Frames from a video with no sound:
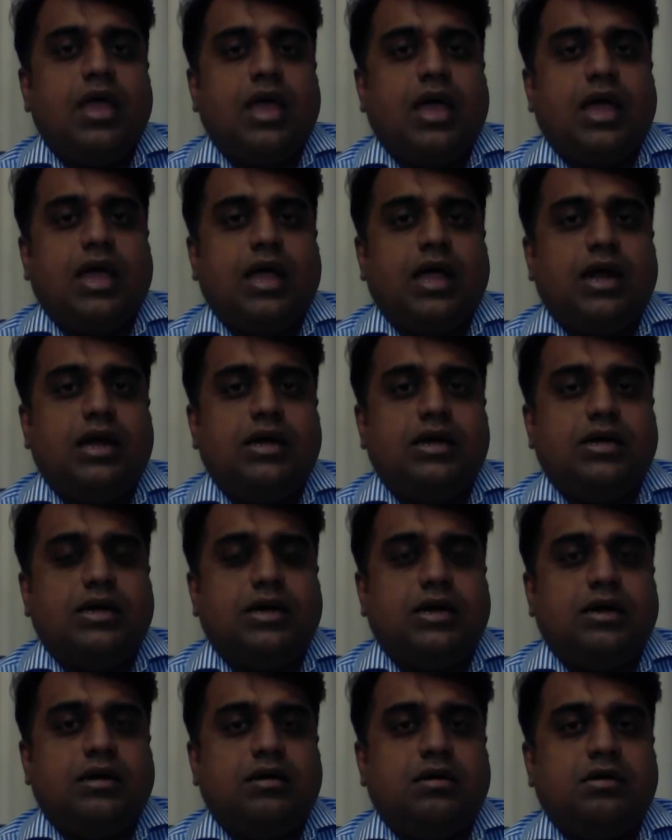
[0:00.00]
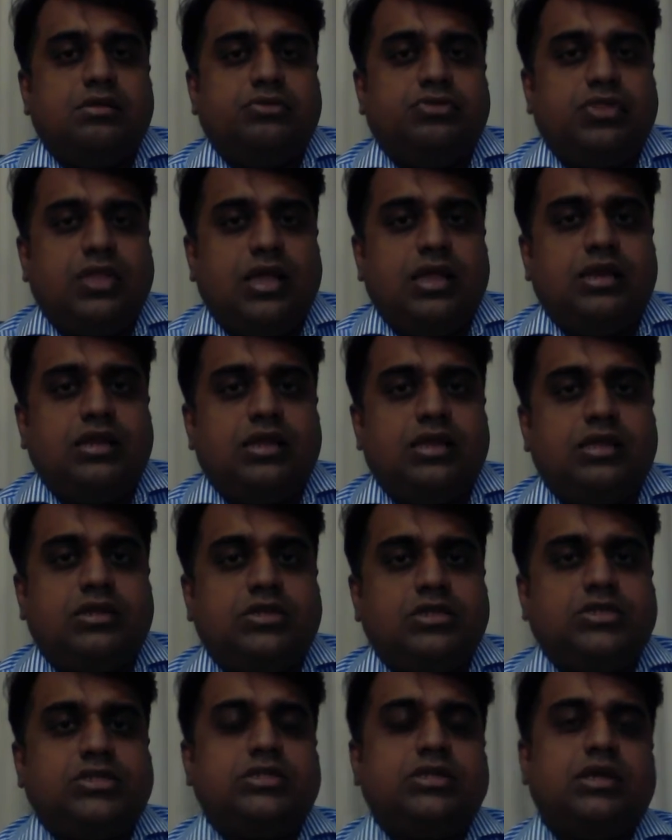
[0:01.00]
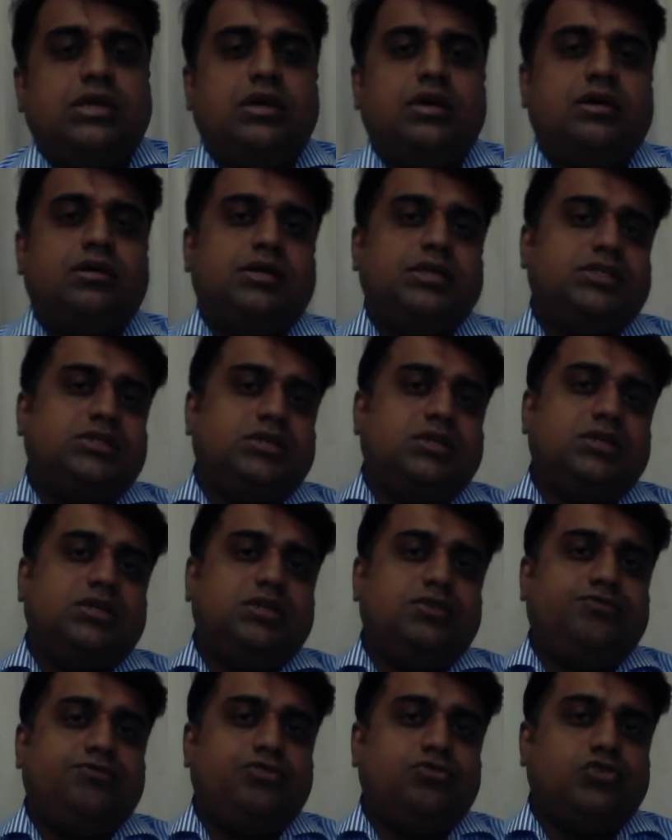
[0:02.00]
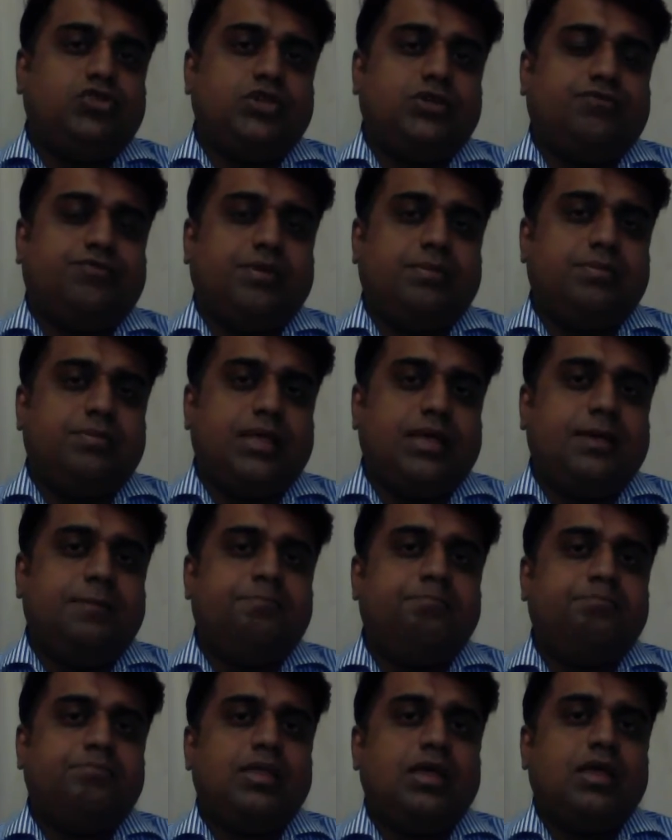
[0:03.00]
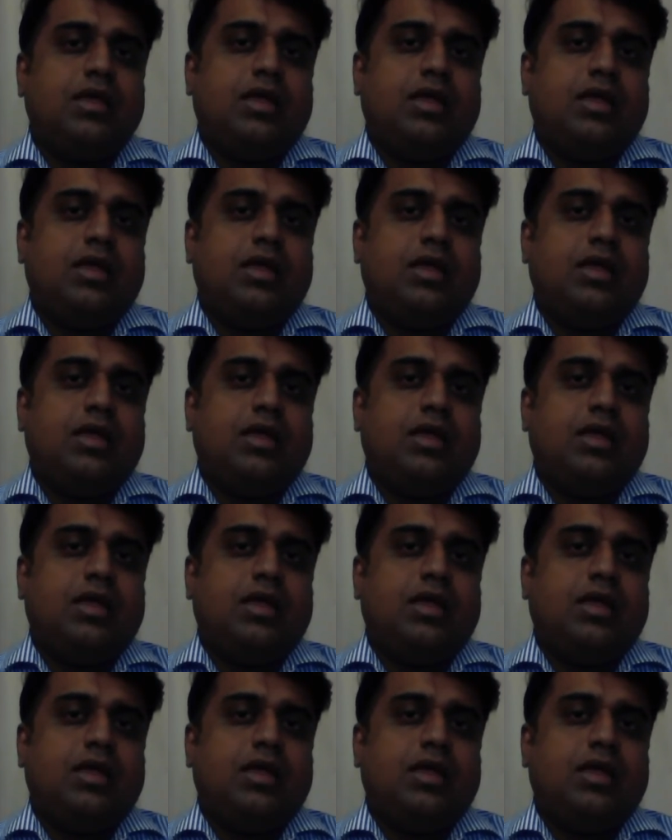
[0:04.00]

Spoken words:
And then it is eternity future from there.